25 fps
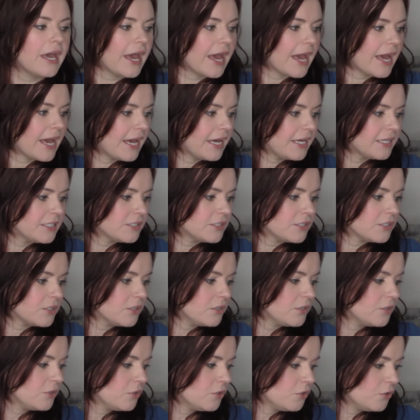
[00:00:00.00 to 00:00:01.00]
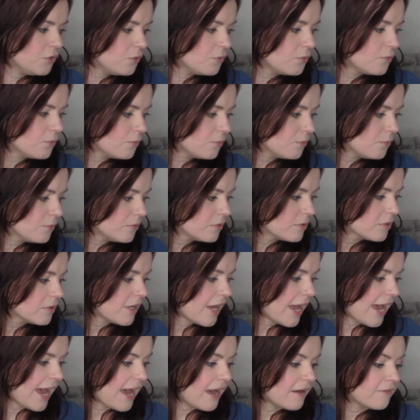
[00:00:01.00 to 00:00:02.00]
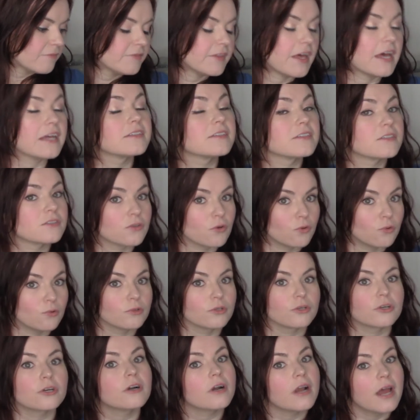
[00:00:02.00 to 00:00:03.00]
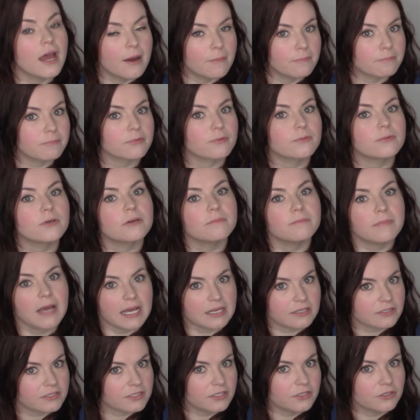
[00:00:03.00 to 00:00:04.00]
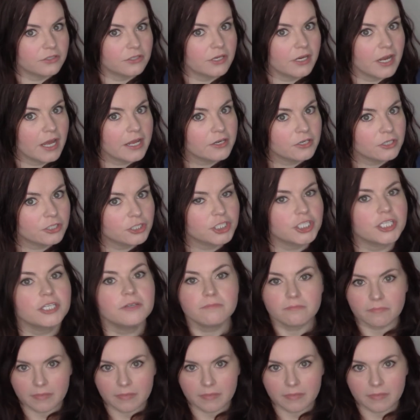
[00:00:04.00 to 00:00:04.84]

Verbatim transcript: And you have that solar emperor masculine energy,